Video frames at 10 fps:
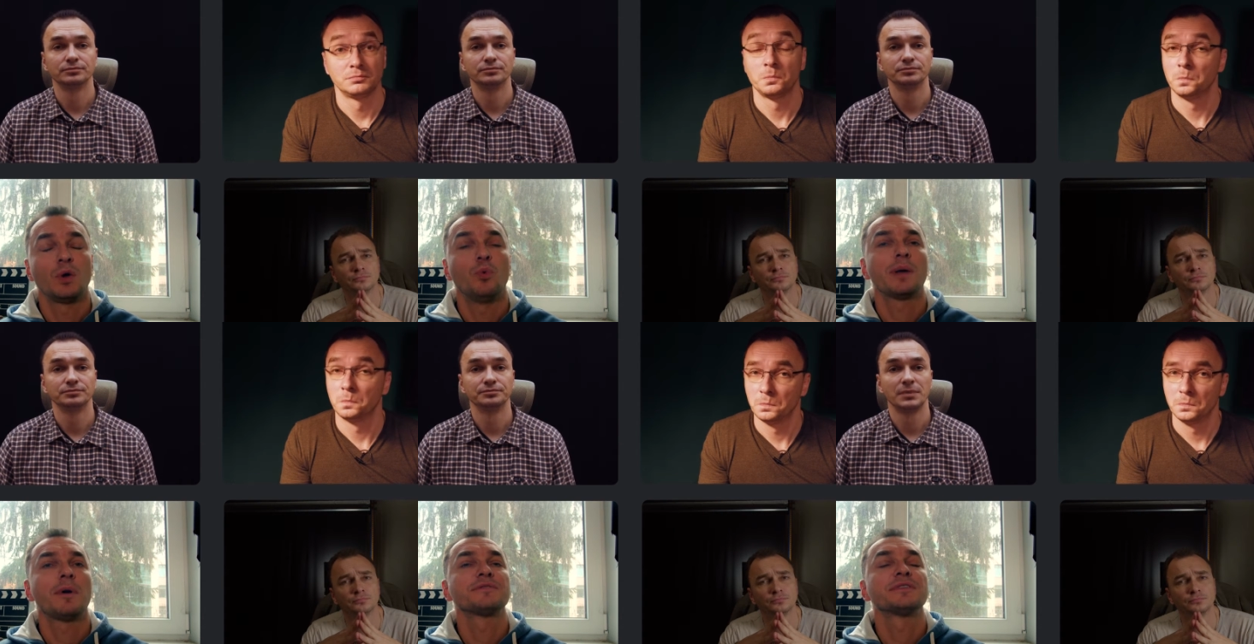
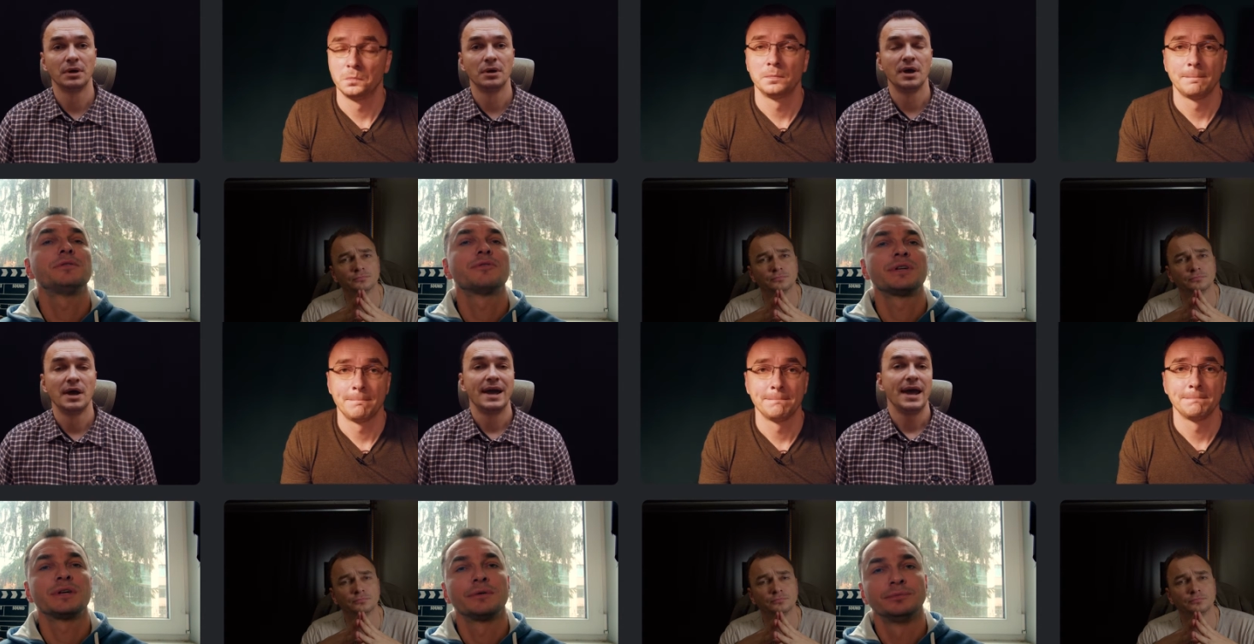Speaker 1: What about
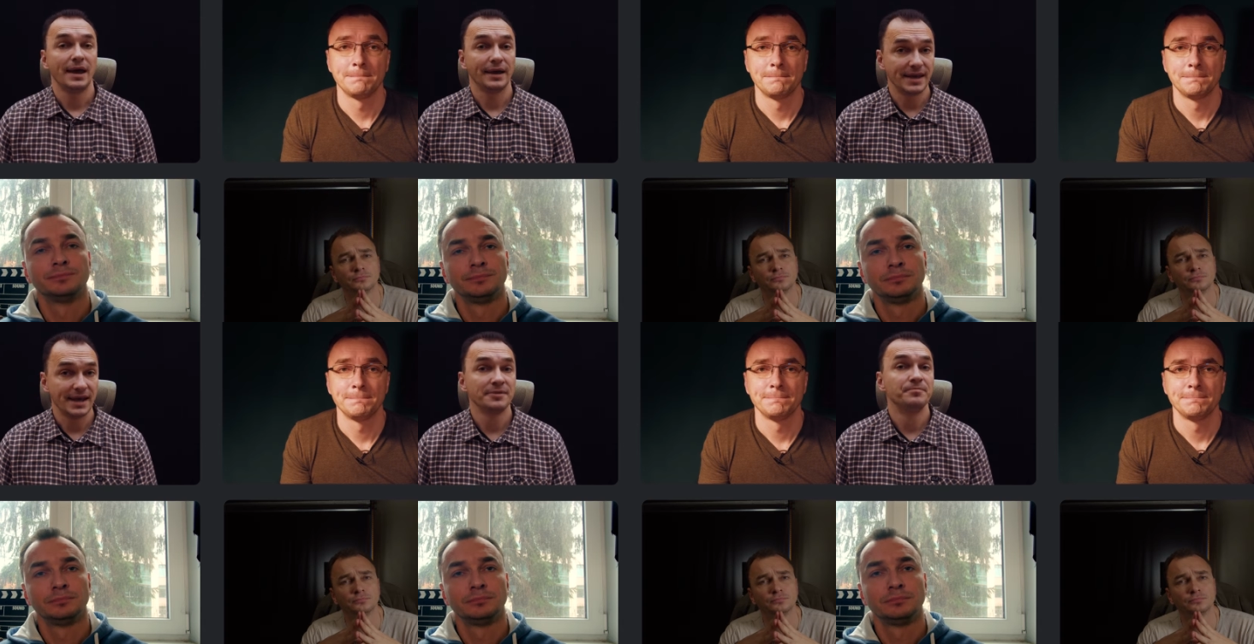security?
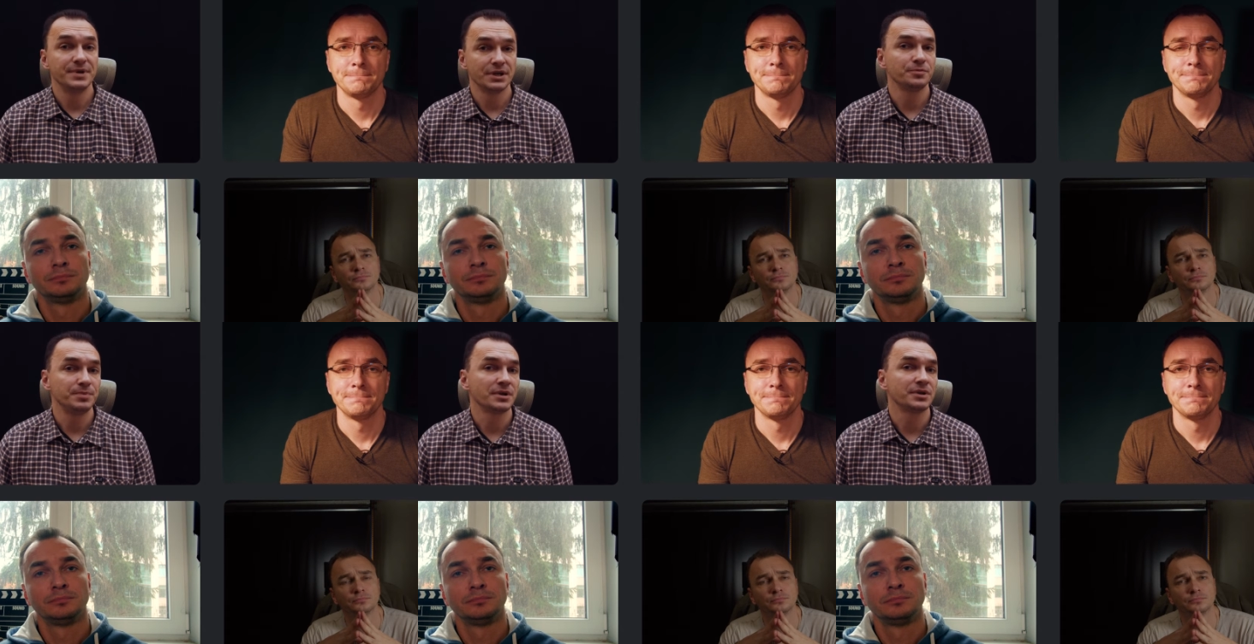Again,
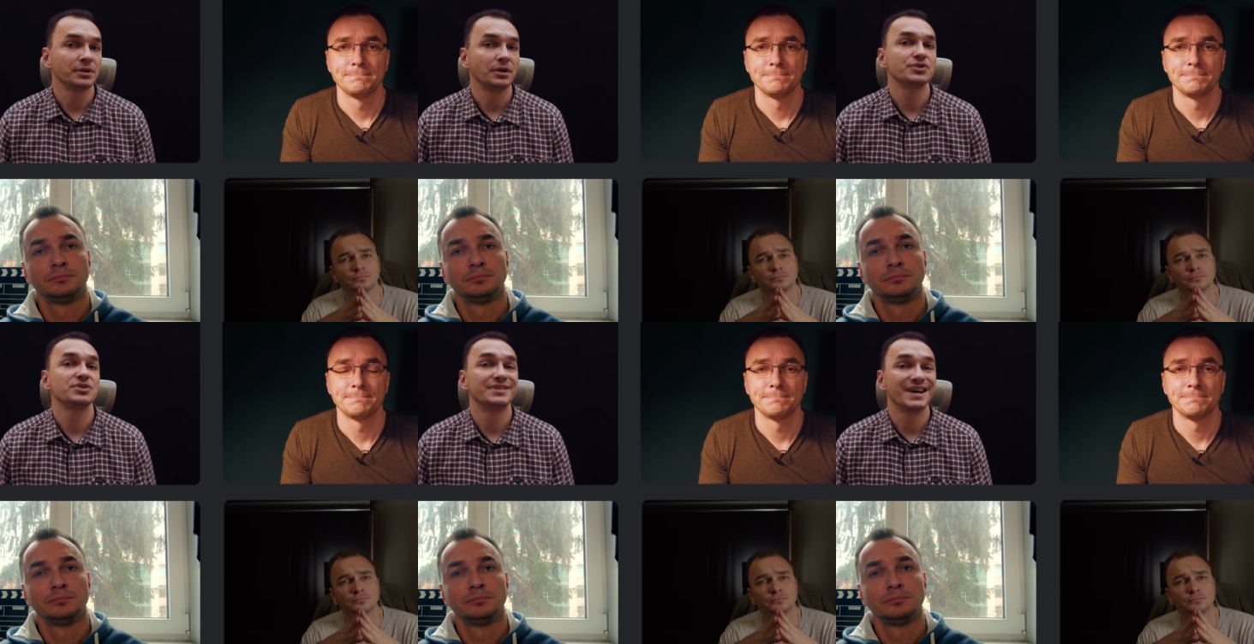peer-to-peer
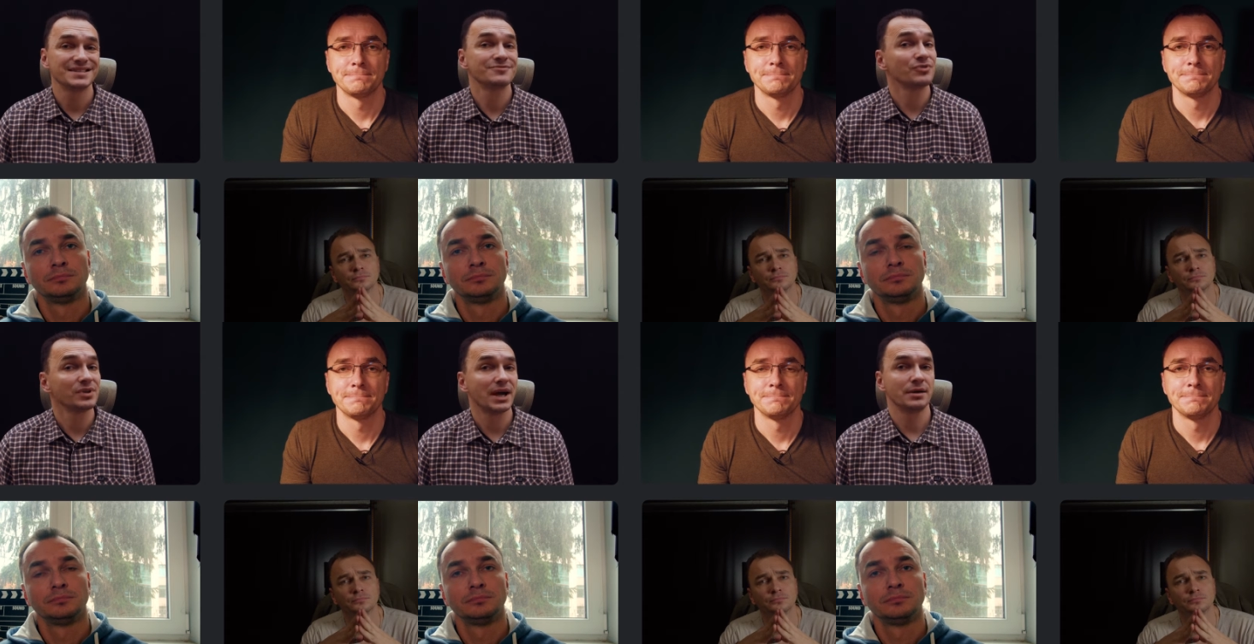technology
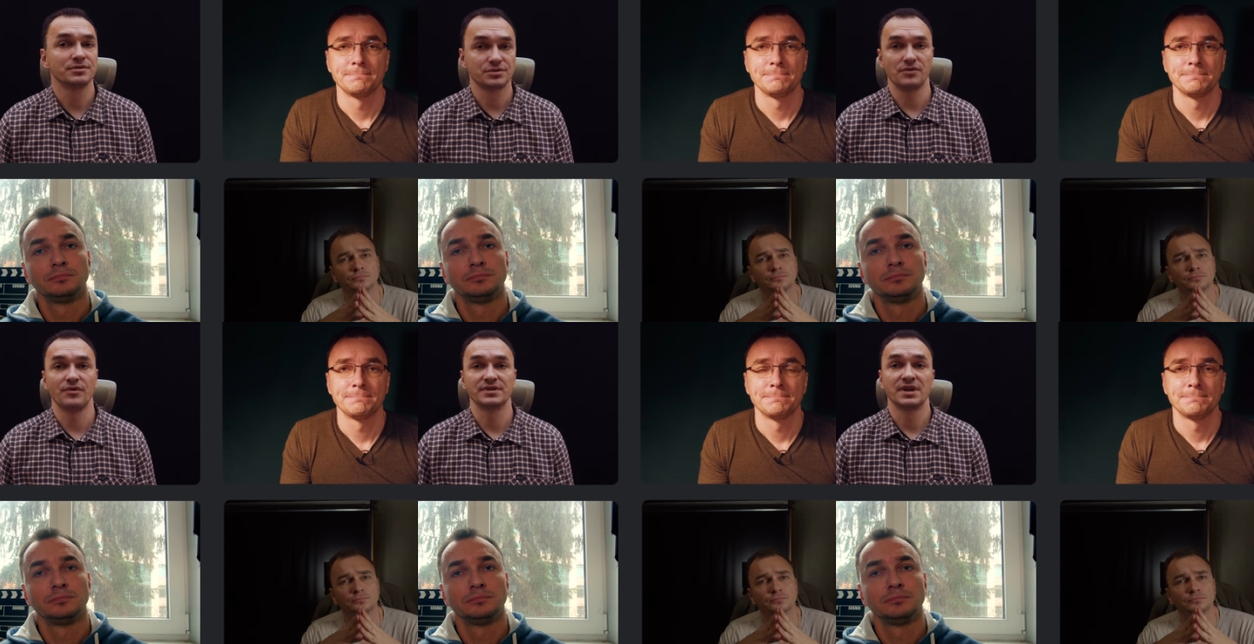doesn't rely on
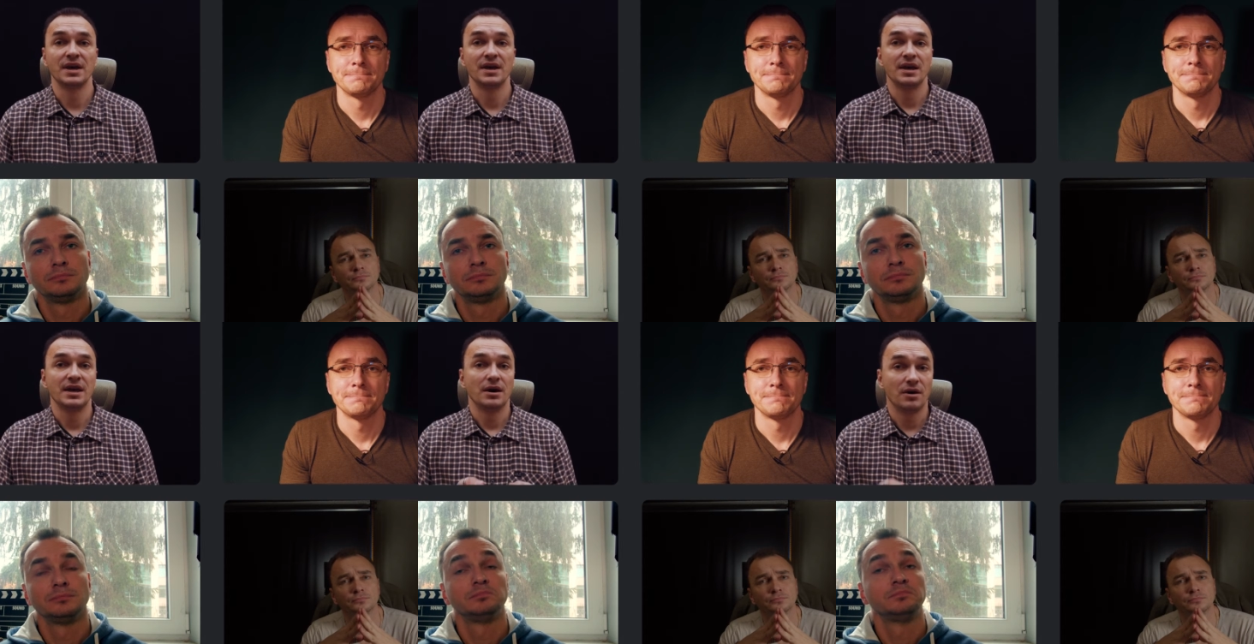servers.
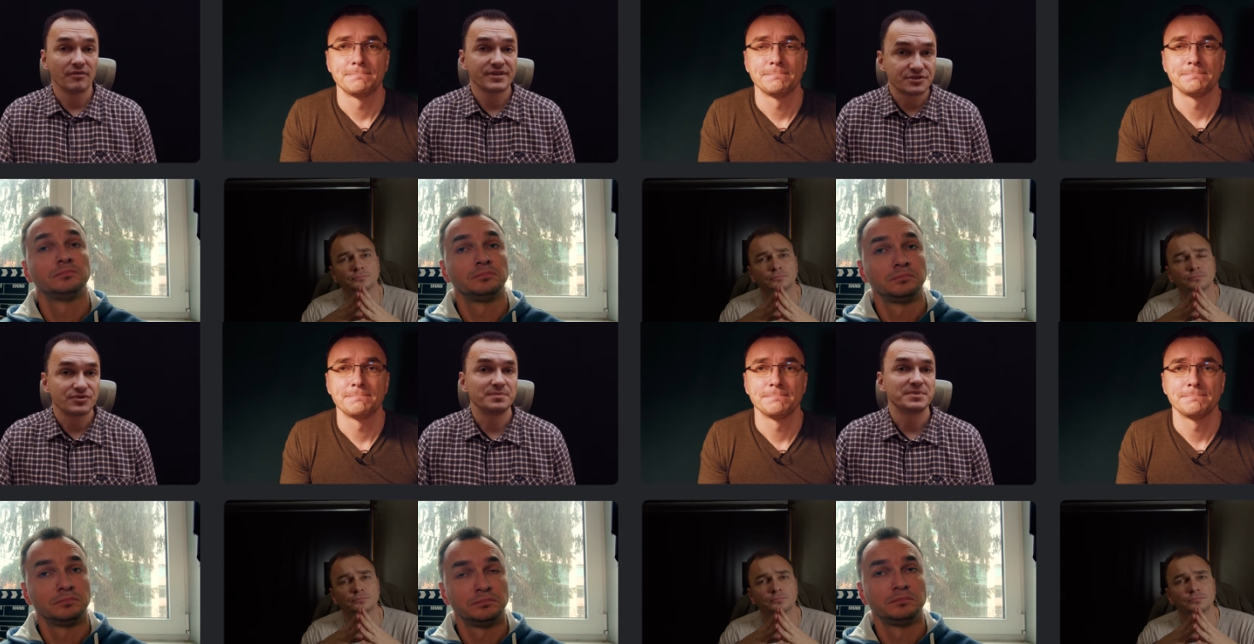All the
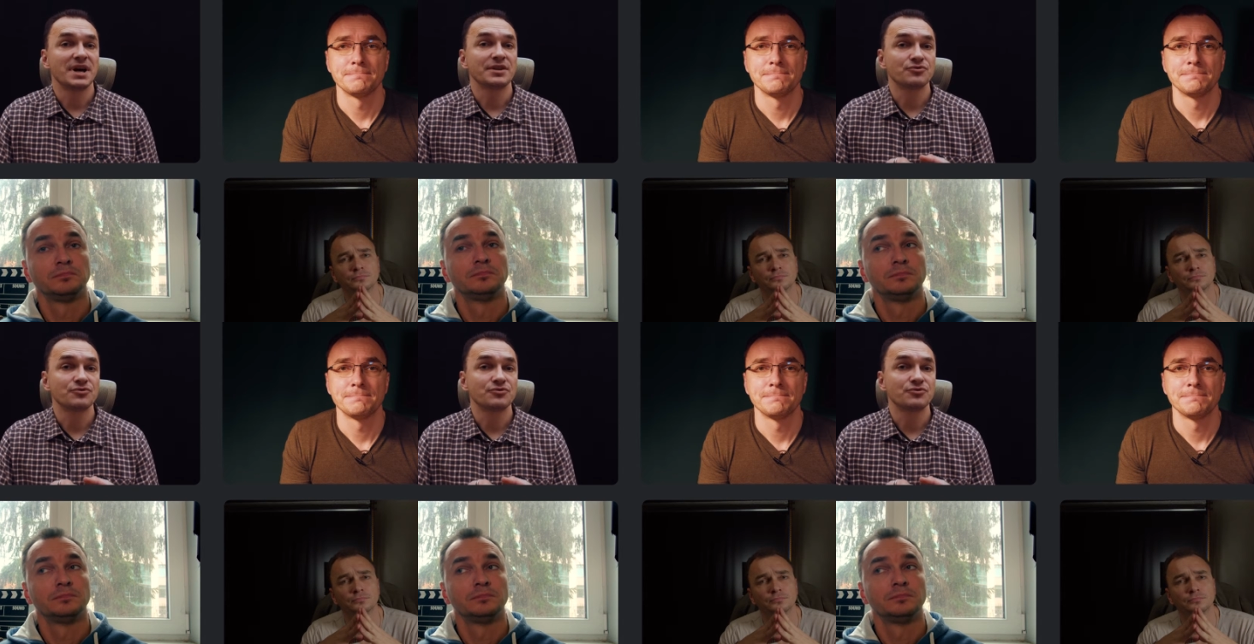streams are